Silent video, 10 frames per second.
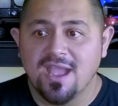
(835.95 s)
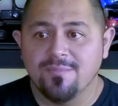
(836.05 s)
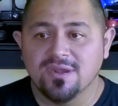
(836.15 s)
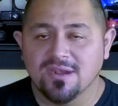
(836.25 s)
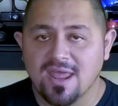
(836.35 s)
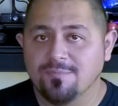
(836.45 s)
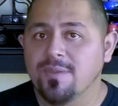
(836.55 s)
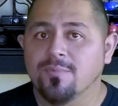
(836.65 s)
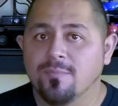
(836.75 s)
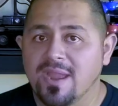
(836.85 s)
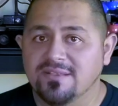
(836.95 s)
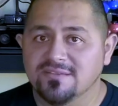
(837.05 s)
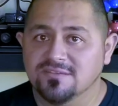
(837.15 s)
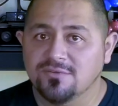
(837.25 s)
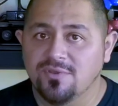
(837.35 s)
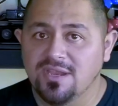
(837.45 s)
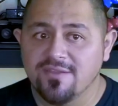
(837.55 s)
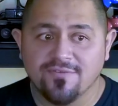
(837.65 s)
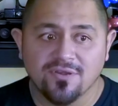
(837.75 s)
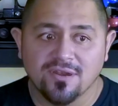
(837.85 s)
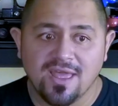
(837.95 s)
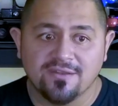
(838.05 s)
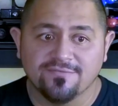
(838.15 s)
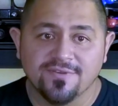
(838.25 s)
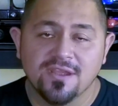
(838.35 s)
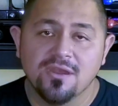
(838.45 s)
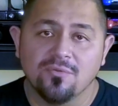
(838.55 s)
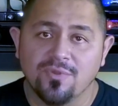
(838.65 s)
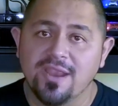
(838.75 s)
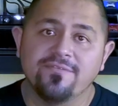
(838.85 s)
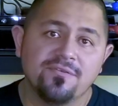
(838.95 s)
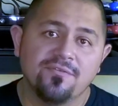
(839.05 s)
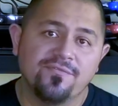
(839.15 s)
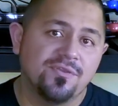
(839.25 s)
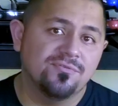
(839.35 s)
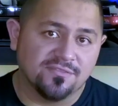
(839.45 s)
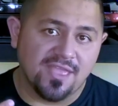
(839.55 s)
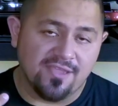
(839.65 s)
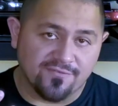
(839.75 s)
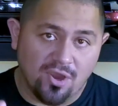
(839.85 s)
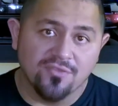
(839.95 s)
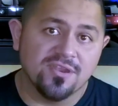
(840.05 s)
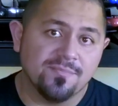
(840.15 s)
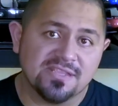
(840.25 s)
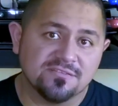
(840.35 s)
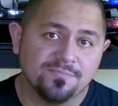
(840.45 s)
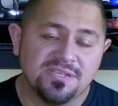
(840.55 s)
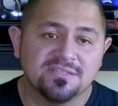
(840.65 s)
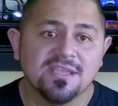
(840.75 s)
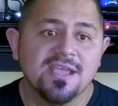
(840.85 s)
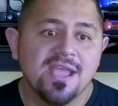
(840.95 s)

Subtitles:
A lot of people might disagree. I've heard a lot of raving reviews that have called it a masterpiece.